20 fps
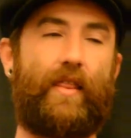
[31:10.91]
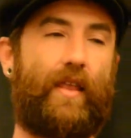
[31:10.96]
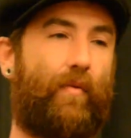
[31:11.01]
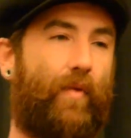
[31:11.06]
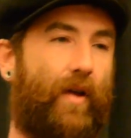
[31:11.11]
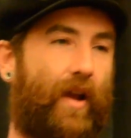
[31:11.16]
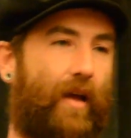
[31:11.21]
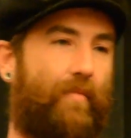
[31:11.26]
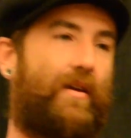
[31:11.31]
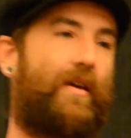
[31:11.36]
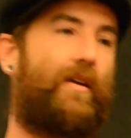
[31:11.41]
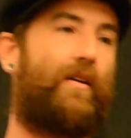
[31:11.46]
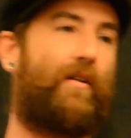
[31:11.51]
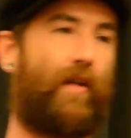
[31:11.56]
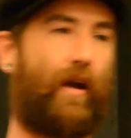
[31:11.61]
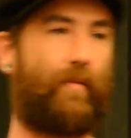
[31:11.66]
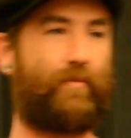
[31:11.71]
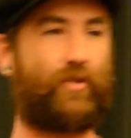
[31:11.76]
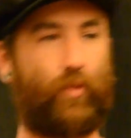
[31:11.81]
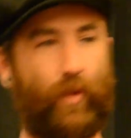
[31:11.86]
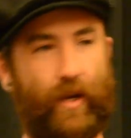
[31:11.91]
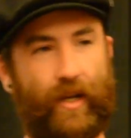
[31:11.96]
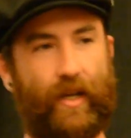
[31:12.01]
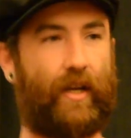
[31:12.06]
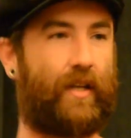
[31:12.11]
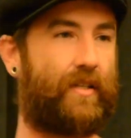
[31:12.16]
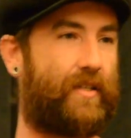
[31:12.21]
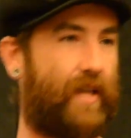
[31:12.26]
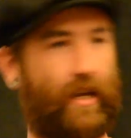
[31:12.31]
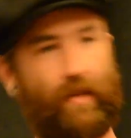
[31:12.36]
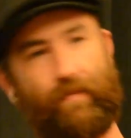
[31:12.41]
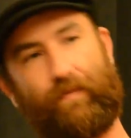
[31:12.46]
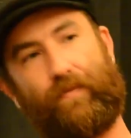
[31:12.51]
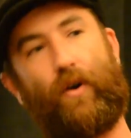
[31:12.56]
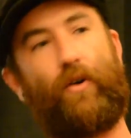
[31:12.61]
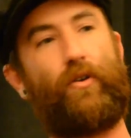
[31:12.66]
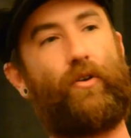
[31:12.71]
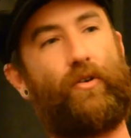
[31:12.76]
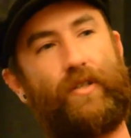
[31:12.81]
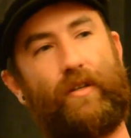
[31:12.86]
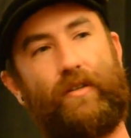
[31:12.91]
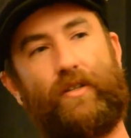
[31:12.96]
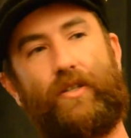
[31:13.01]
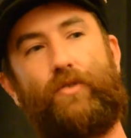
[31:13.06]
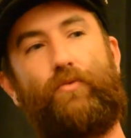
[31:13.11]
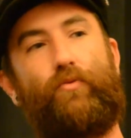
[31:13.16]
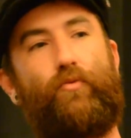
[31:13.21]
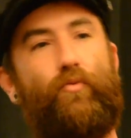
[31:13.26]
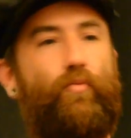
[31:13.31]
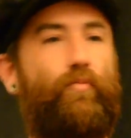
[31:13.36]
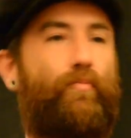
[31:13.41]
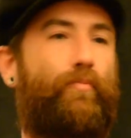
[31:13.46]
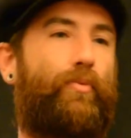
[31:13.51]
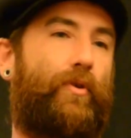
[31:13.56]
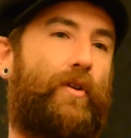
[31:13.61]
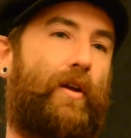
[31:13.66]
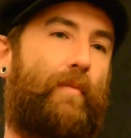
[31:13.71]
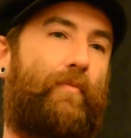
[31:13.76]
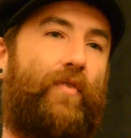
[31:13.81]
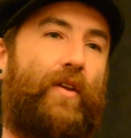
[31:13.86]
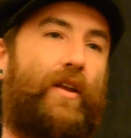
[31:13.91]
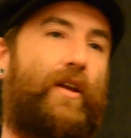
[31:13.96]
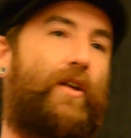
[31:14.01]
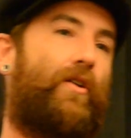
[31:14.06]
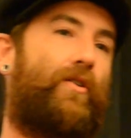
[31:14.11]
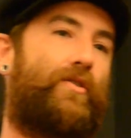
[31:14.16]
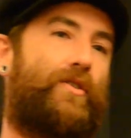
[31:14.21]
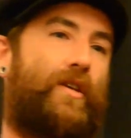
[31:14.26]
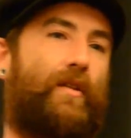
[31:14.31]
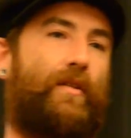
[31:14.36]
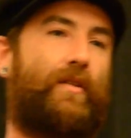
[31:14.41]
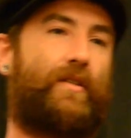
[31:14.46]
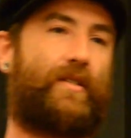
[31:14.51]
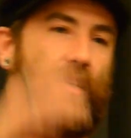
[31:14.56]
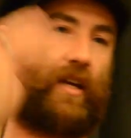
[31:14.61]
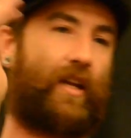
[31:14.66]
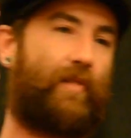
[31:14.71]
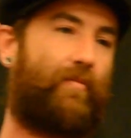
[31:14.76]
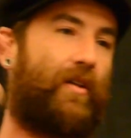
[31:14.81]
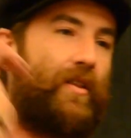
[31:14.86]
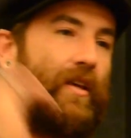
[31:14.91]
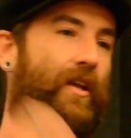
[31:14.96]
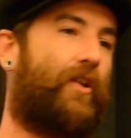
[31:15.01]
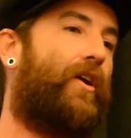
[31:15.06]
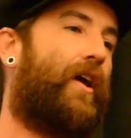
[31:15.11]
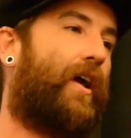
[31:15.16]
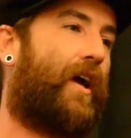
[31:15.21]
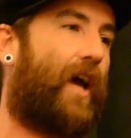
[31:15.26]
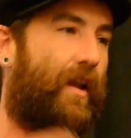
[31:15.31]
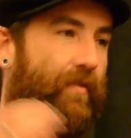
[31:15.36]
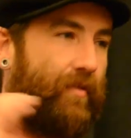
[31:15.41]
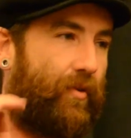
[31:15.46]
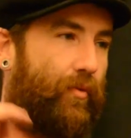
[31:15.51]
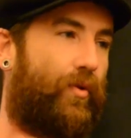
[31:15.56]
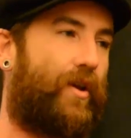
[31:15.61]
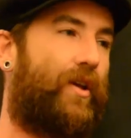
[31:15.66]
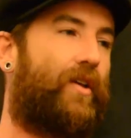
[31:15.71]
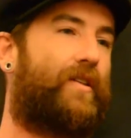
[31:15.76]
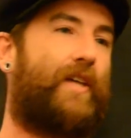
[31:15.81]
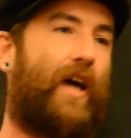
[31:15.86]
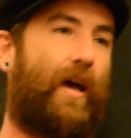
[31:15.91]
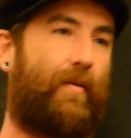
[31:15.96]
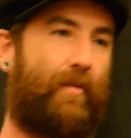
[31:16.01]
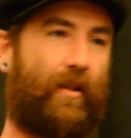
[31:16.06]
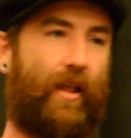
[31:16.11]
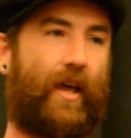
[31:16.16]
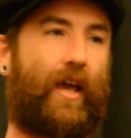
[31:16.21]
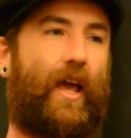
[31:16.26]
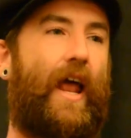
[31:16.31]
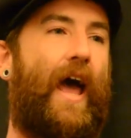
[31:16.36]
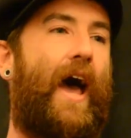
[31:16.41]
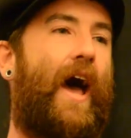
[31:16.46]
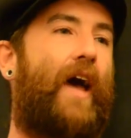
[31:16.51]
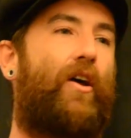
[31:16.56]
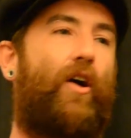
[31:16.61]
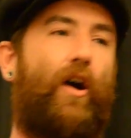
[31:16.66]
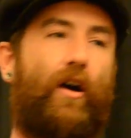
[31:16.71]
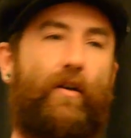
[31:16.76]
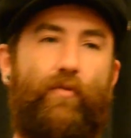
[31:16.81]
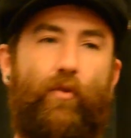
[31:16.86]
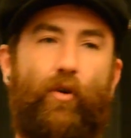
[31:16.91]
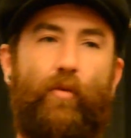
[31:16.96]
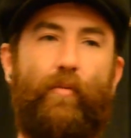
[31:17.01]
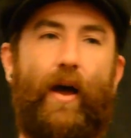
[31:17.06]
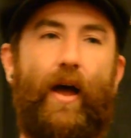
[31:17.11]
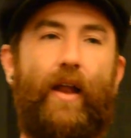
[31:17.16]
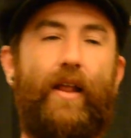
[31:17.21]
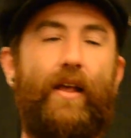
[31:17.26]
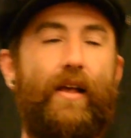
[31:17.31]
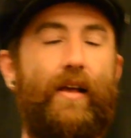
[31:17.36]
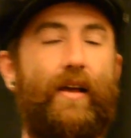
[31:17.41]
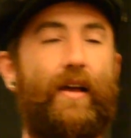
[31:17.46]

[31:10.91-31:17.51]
And then when I'm here, I'm tweeting and taking photos and putting up videos and sticking them on the internet kind of in real time in like an ad hoc format.